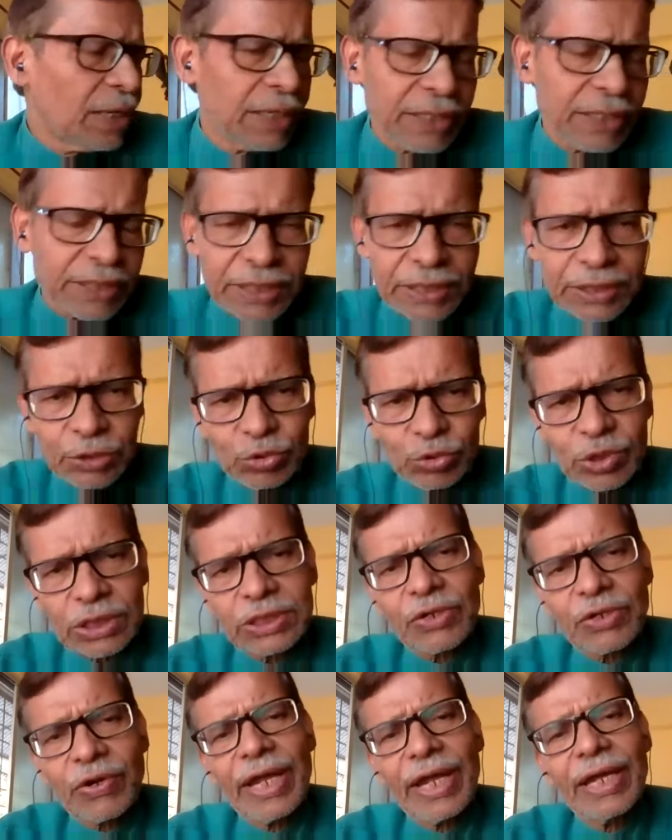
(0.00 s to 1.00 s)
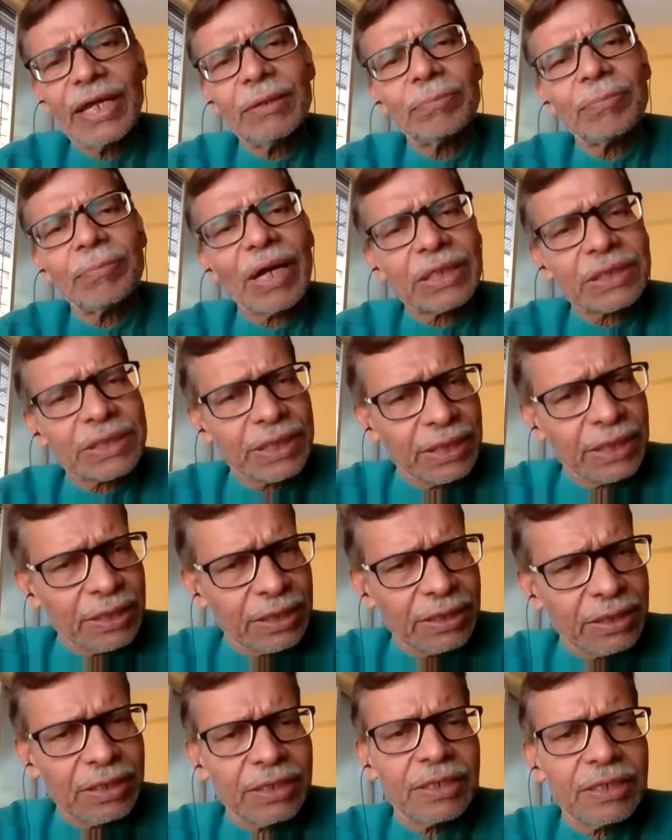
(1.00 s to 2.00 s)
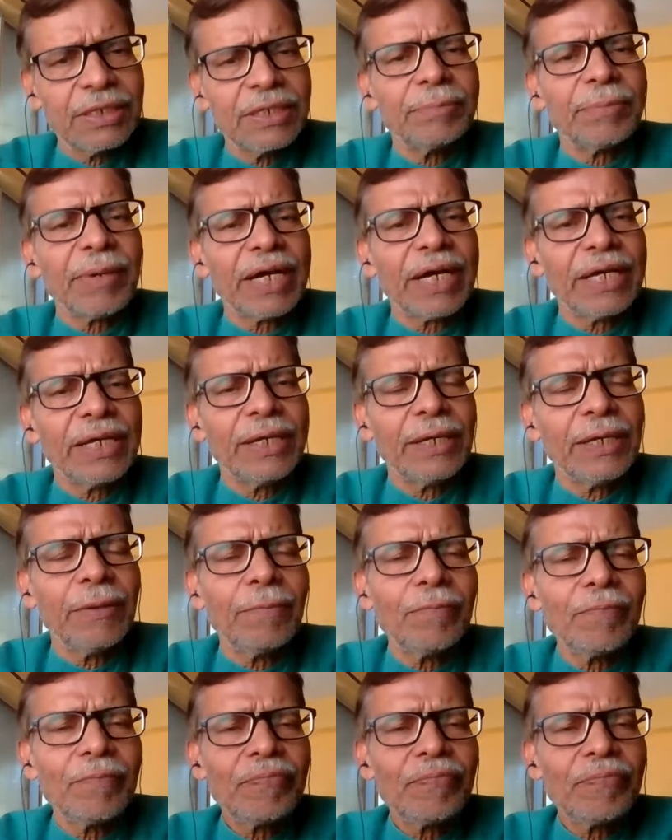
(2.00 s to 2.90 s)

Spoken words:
listen to the train passing by?